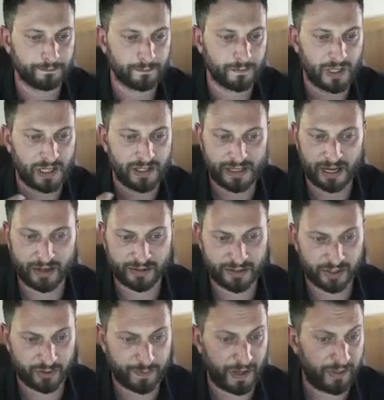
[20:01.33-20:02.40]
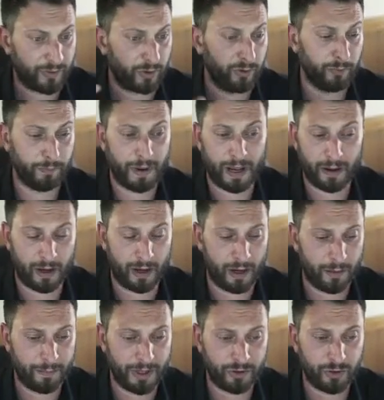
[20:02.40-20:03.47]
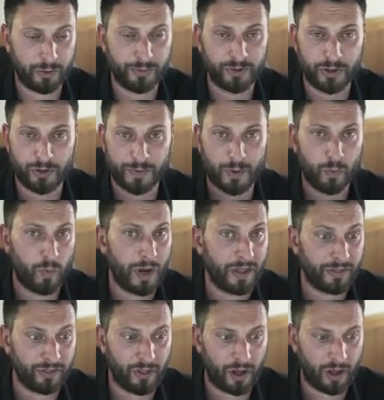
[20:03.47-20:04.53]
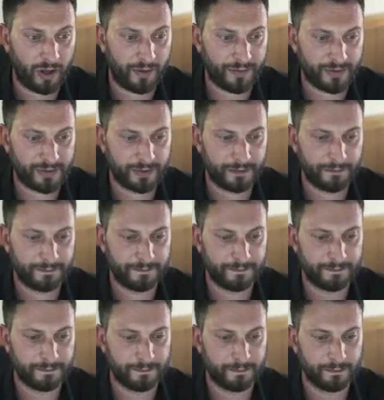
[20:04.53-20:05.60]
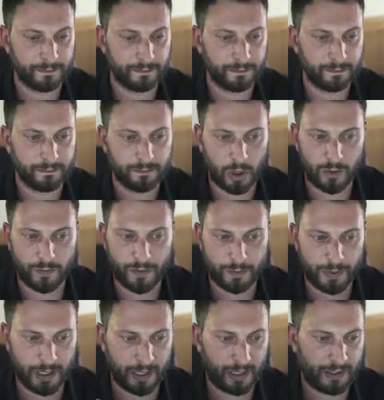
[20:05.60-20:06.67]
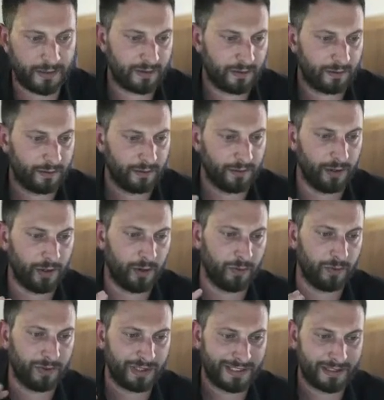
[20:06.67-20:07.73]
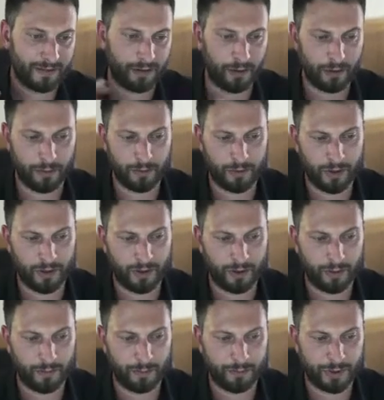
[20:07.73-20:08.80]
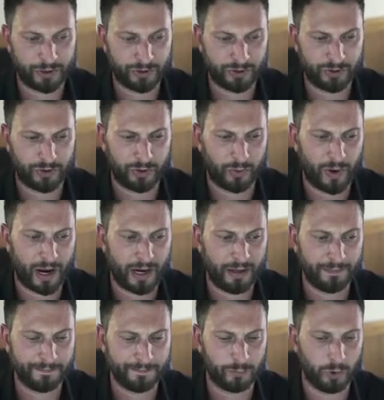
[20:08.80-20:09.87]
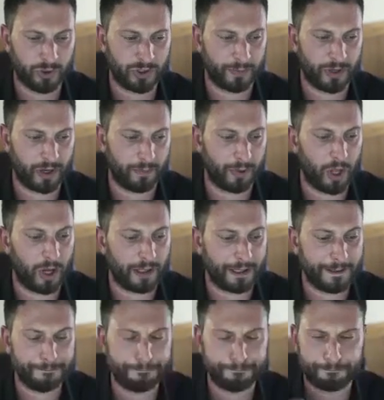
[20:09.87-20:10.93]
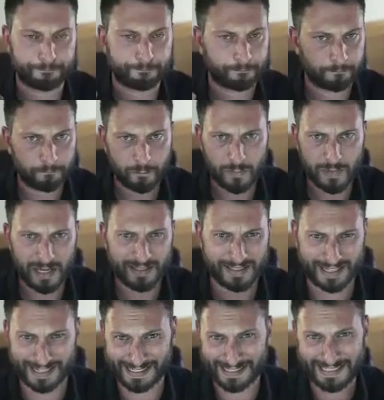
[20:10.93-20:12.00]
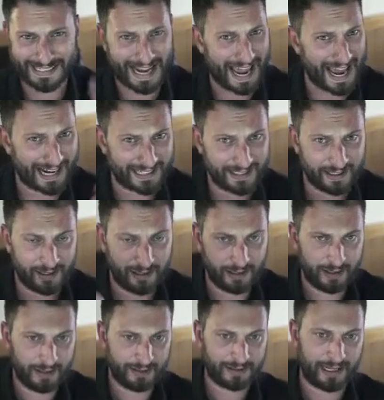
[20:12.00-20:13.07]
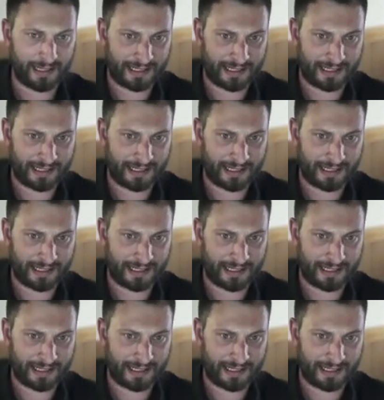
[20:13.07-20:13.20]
Downstairs bedroom, with lofts, Murphy beds. The pictures on the right, which I'm kind of blocking, it's like a stacked. It's kind of like a